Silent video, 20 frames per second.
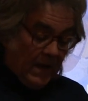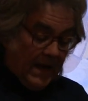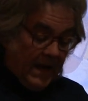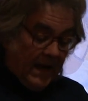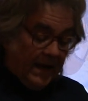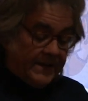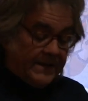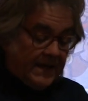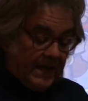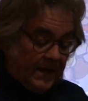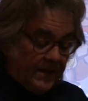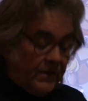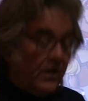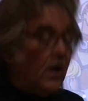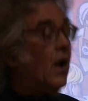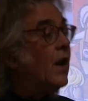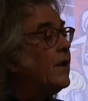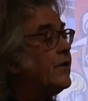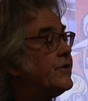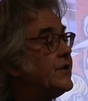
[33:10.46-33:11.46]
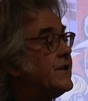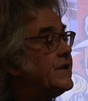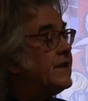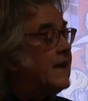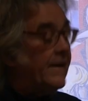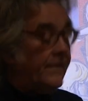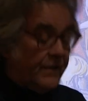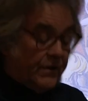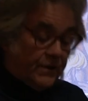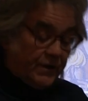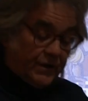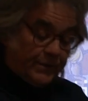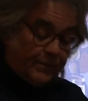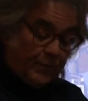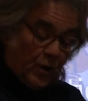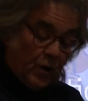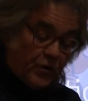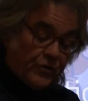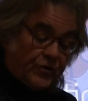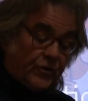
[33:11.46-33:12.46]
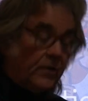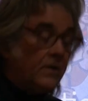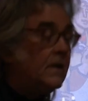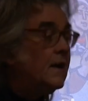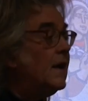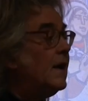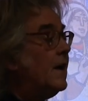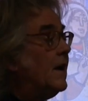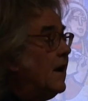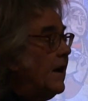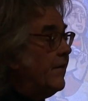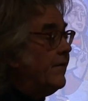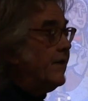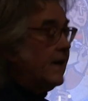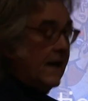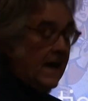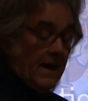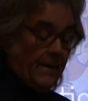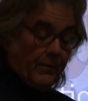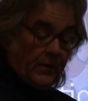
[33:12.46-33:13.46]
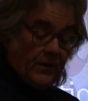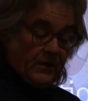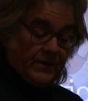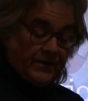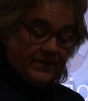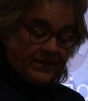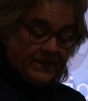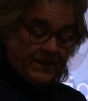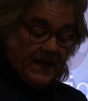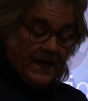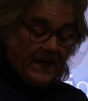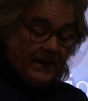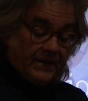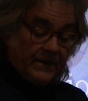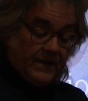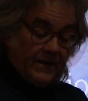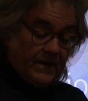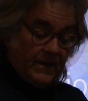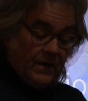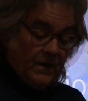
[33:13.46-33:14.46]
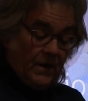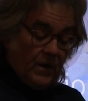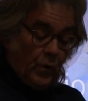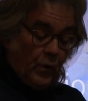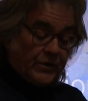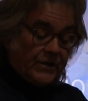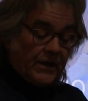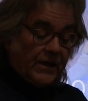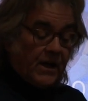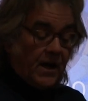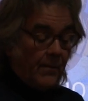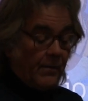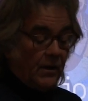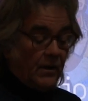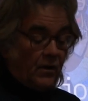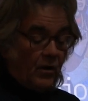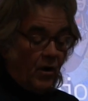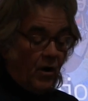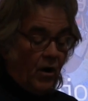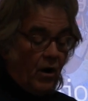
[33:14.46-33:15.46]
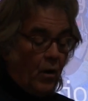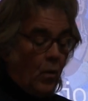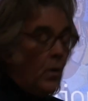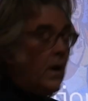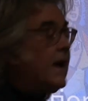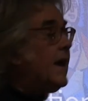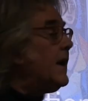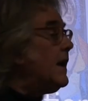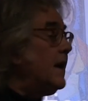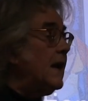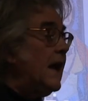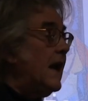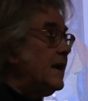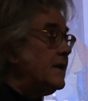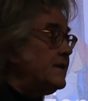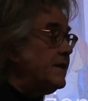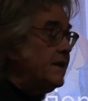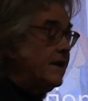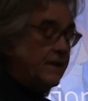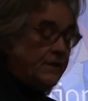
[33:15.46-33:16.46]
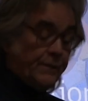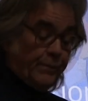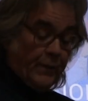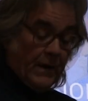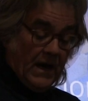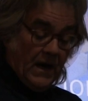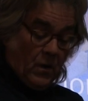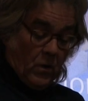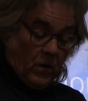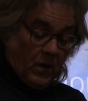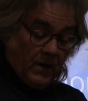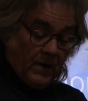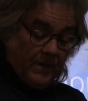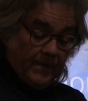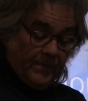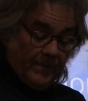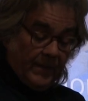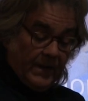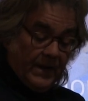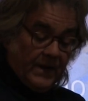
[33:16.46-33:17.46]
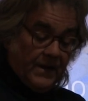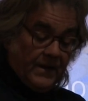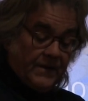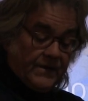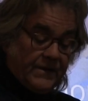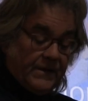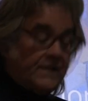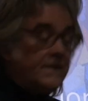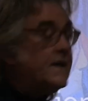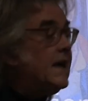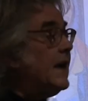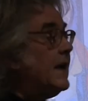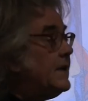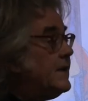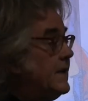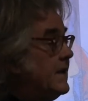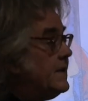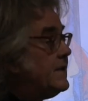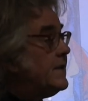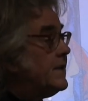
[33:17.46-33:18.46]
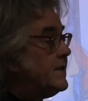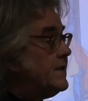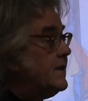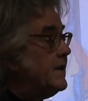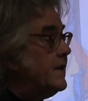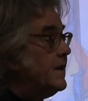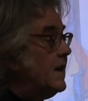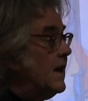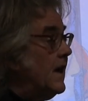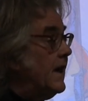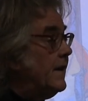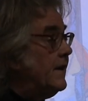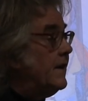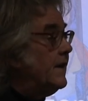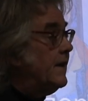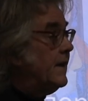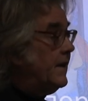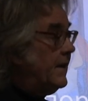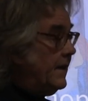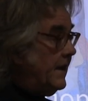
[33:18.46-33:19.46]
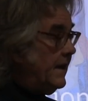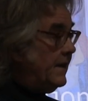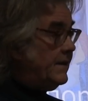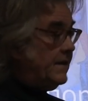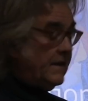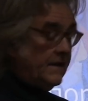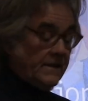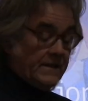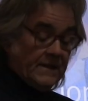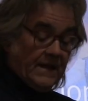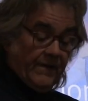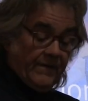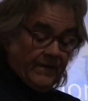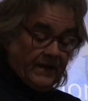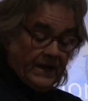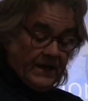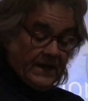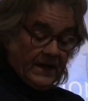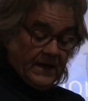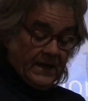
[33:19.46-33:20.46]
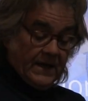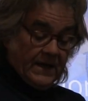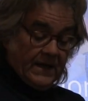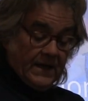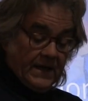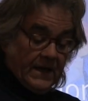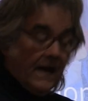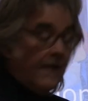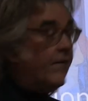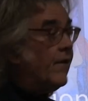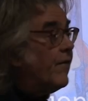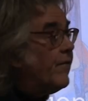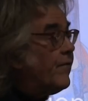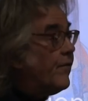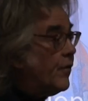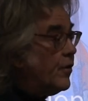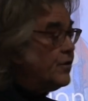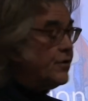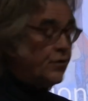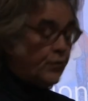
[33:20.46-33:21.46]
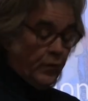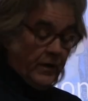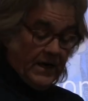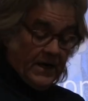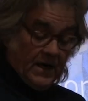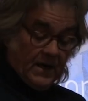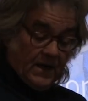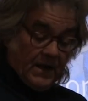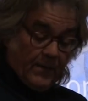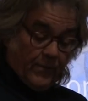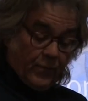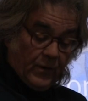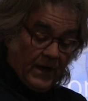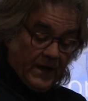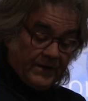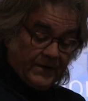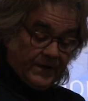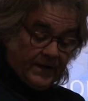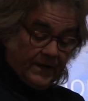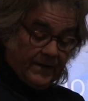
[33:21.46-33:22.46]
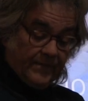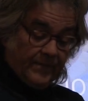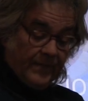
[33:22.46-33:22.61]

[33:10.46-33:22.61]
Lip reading: and technologies at the disposal of the capitalist state, which had come a long way in enhancing its power since 1869, 1870, and the first Riel uprising.